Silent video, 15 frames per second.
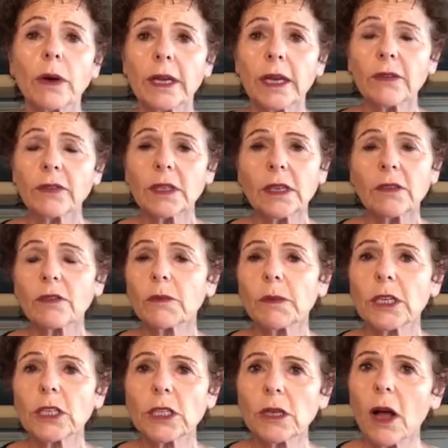gifted
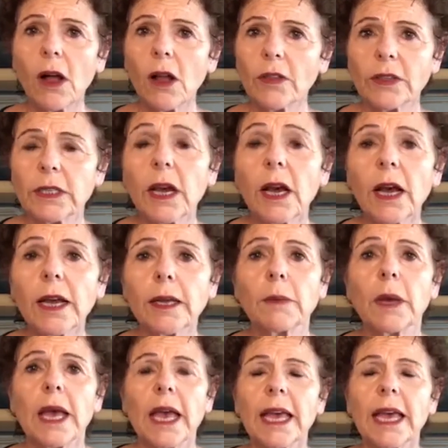information all the time.